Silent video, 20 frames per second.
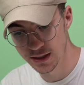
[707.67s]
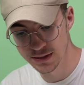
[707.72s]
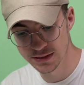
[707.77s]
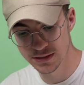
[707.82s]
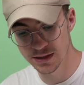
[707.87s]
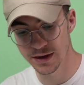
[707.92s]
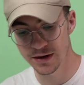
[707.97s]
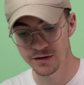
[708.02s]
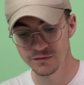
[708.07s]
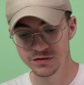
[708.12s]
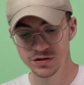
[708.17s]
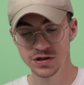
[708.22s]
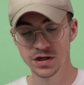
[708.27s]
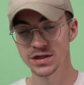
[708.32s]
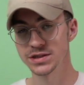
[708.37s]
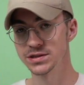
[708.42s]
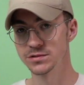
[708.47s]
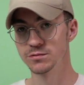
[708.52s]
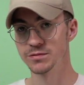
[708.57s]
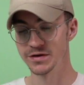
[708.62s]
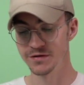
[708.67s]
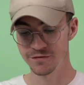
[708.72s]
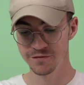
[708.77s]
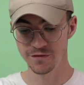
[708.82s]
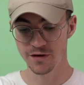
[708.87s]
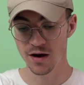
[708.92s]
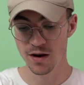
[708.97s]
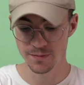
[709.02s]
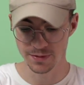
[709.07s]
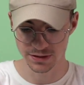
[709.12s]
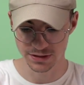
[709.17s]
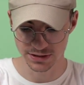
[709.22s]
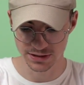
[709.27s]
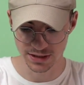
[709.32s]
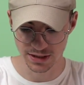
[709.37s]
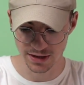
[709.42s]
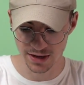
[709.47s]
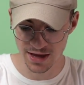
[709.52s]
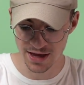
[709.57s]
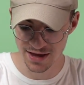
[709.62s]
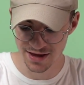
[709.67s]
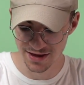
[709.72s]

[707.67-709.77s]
It's like I've just refurbished it.